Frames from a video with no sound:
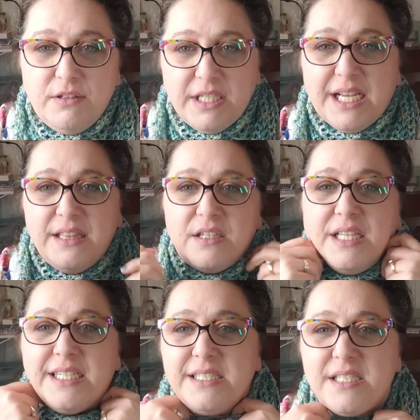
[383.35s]
Look at, I look
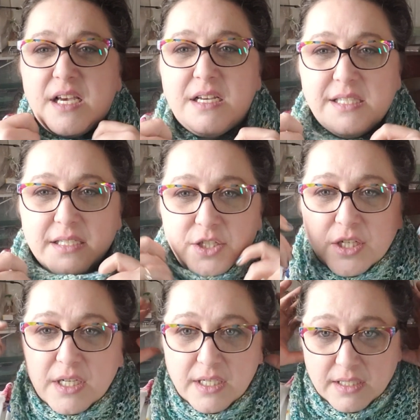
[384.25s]
like a sausage
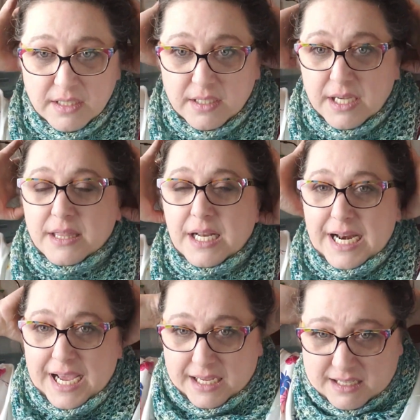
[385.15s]
at the
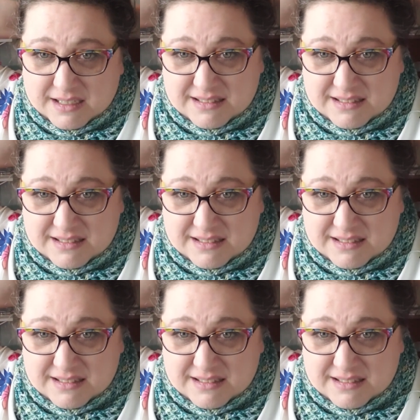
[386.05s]
neck.